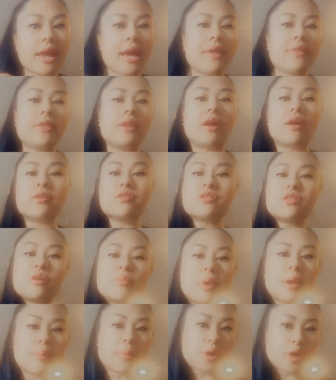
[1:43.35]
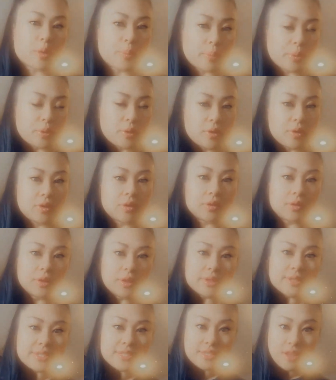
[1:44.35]
and then also my purple
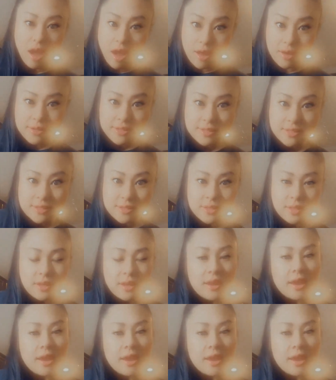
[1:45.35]
socks.